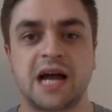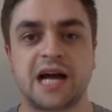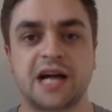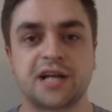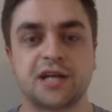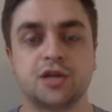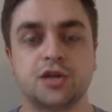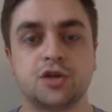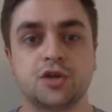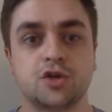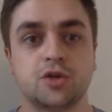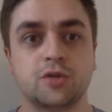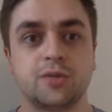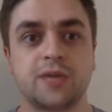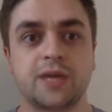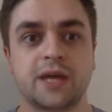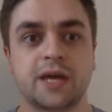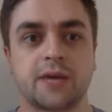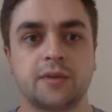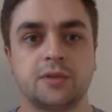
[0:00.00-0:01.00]
and you should
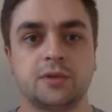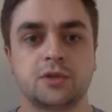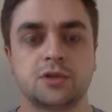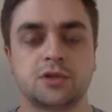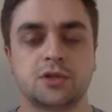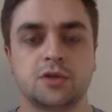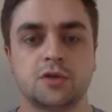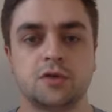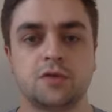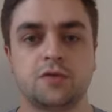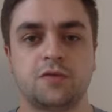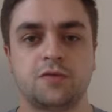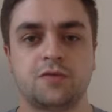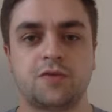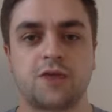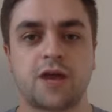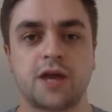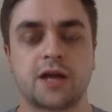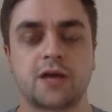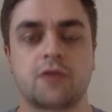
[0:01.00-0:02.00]
be able to
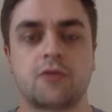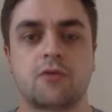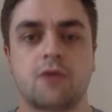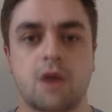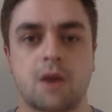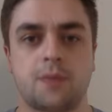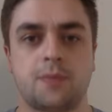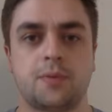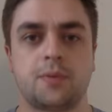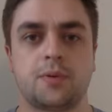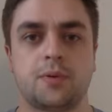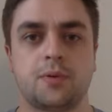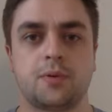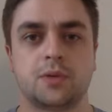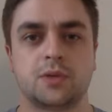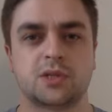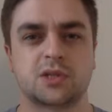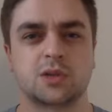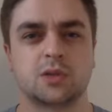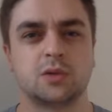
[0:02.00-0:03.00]
fire up
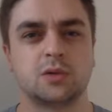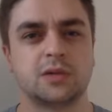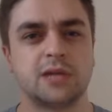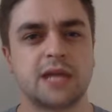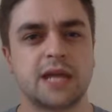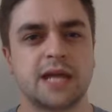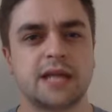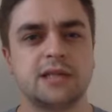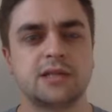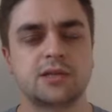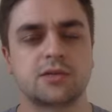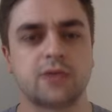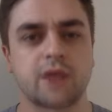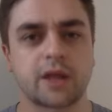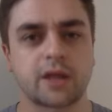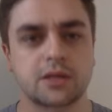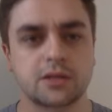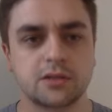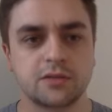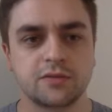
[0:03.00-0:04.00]
what's called an
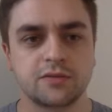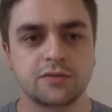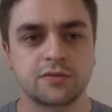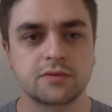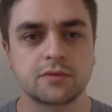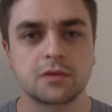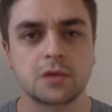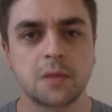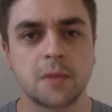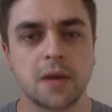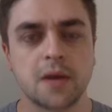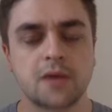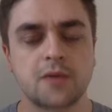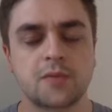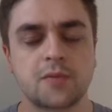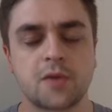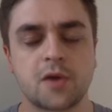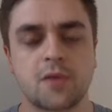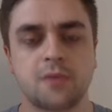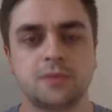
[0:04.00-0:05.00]
interactive command
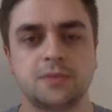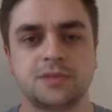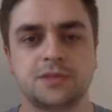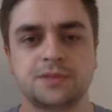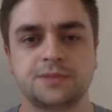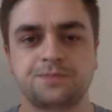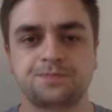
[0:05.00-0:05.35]
prompt